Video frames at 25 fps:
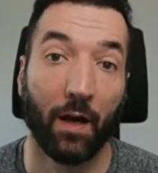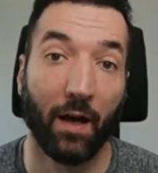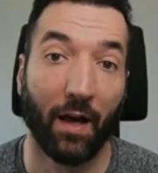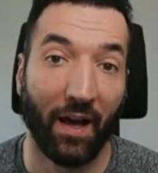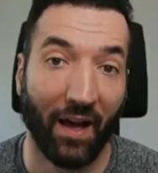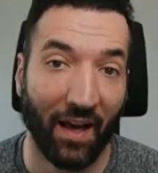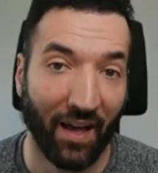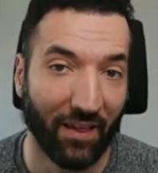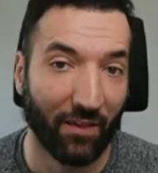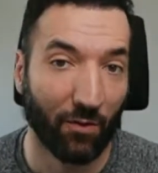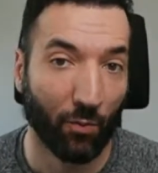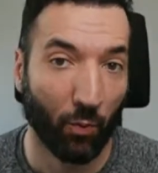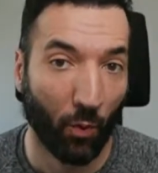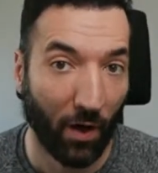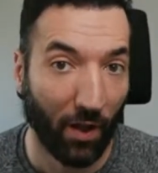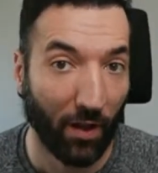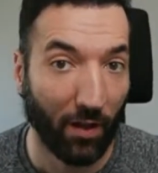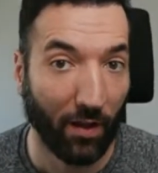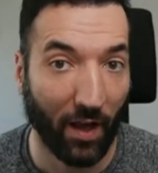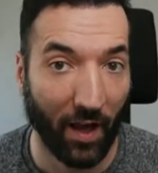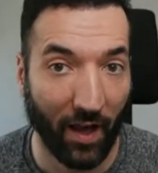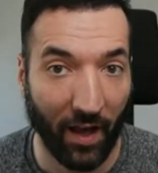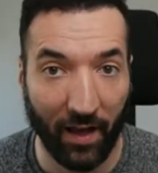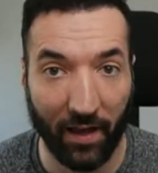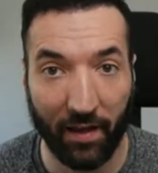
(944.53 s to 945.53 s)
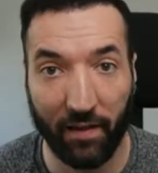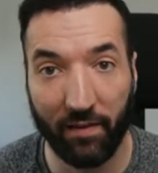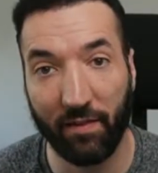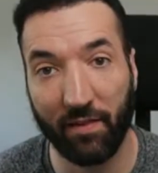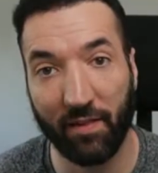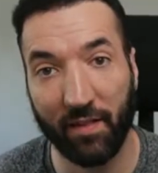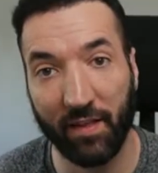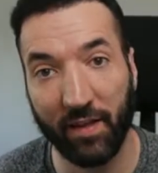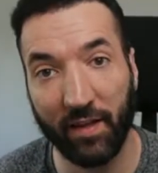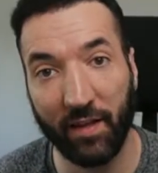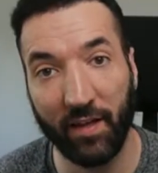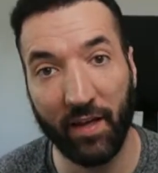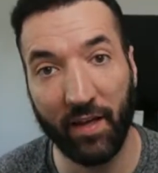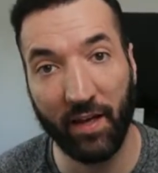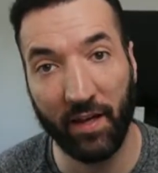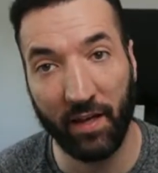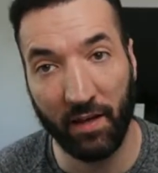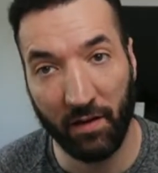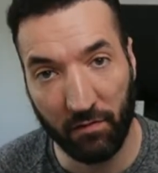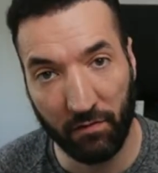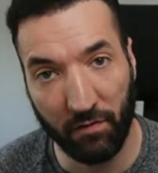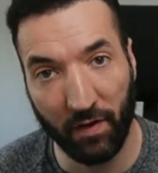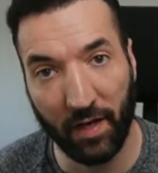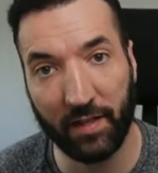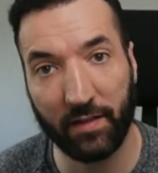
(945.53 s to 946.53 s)
as well as the
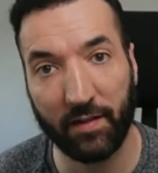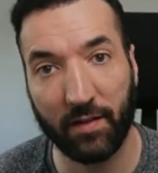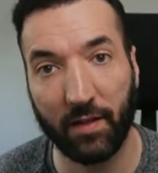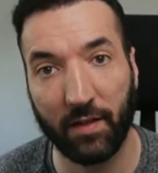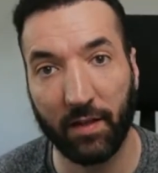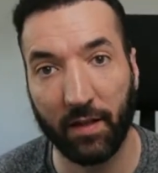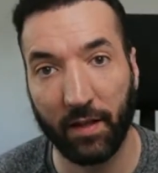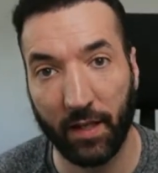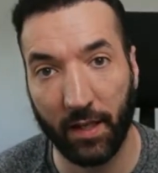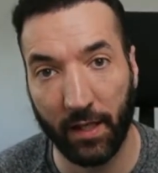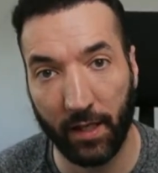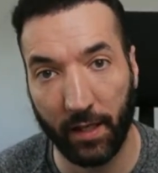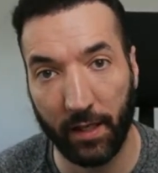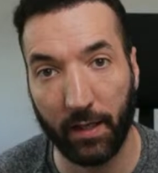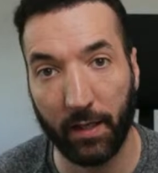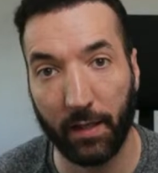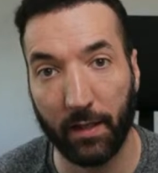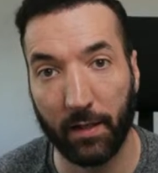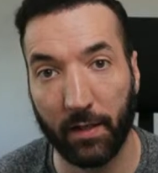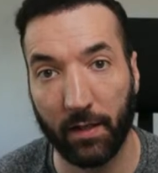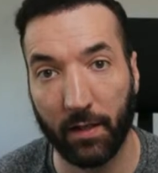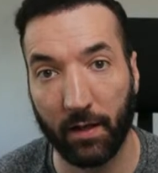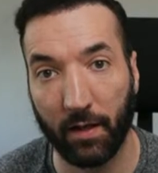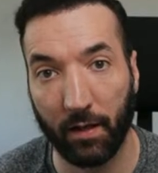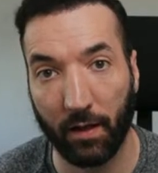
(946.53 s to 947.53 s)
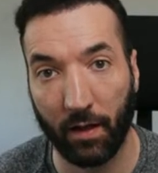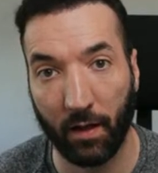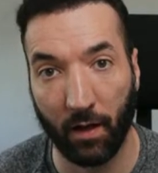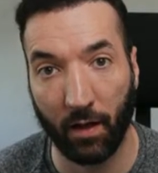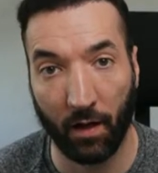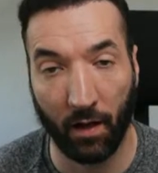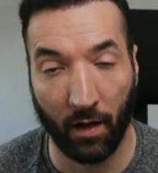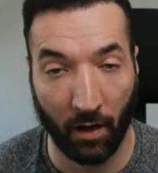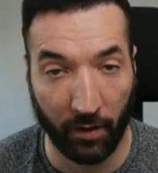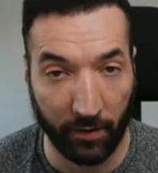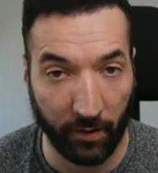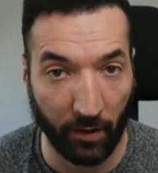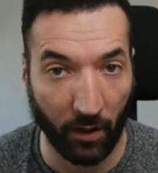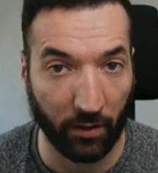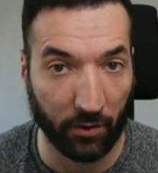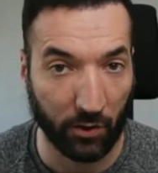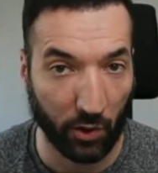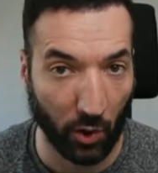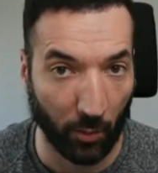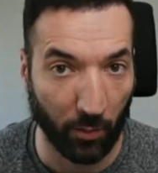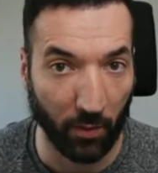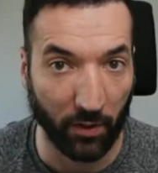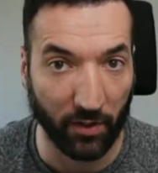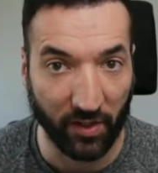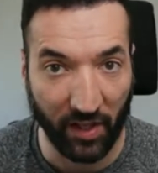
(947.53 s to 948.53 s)
event on
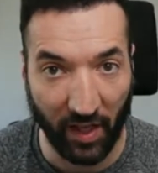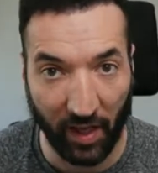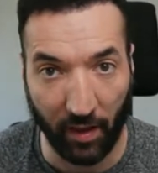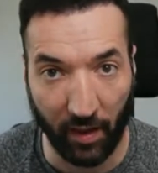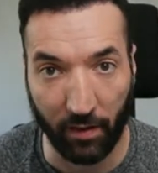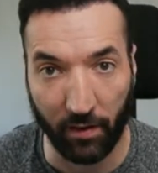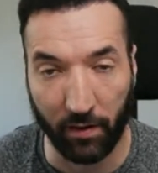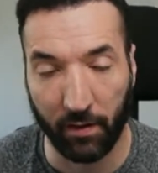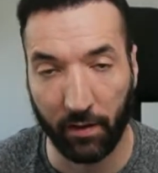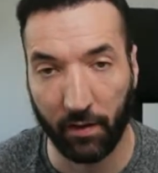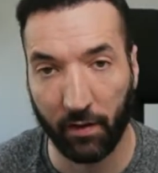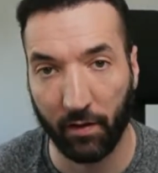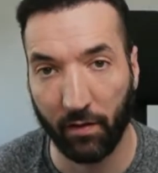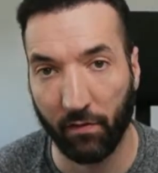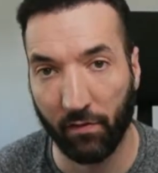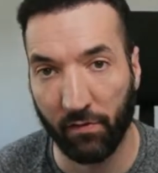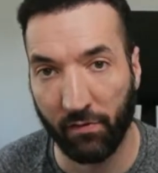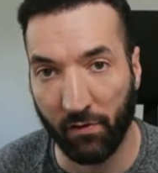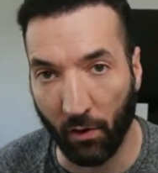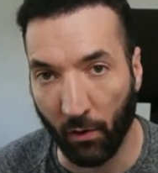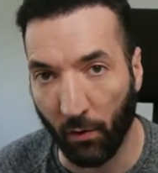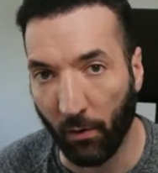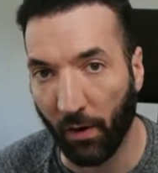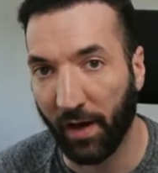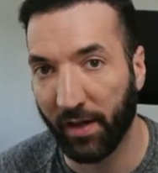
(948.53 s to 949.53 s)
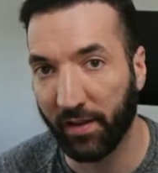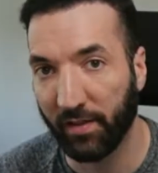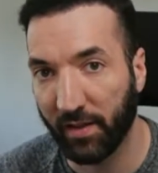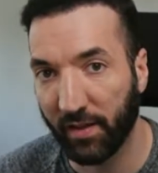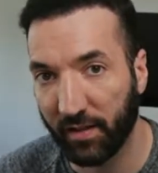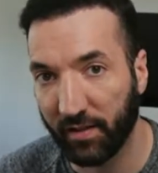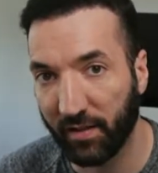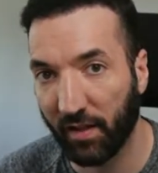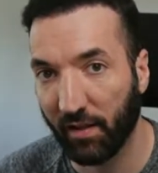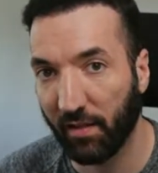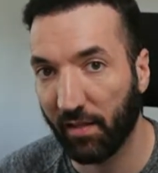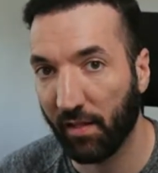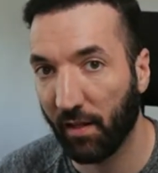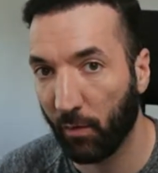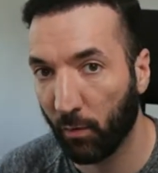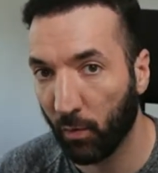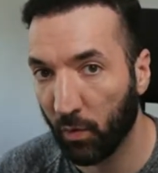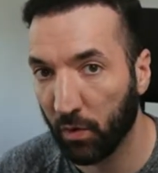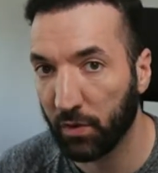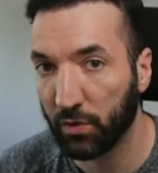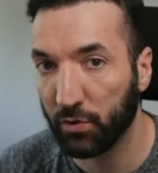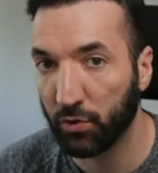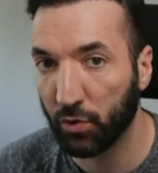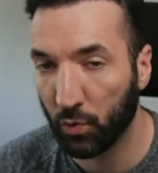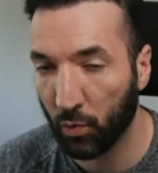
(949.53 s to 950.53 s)
October 10th. So I think Tesla
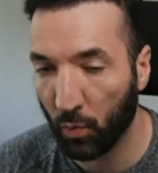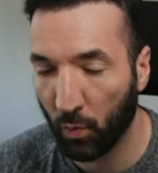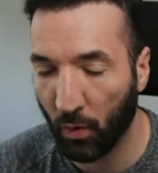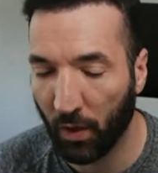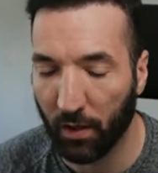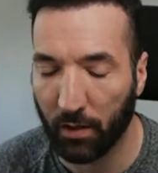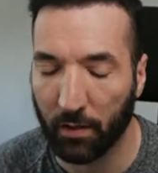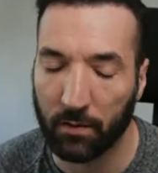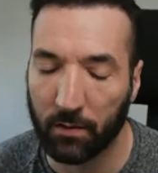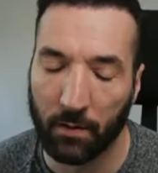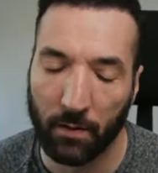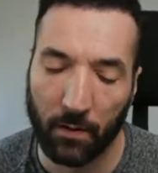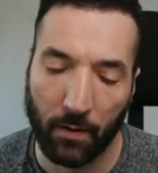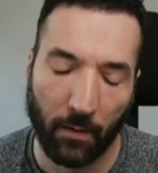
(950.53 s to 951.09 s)
will do well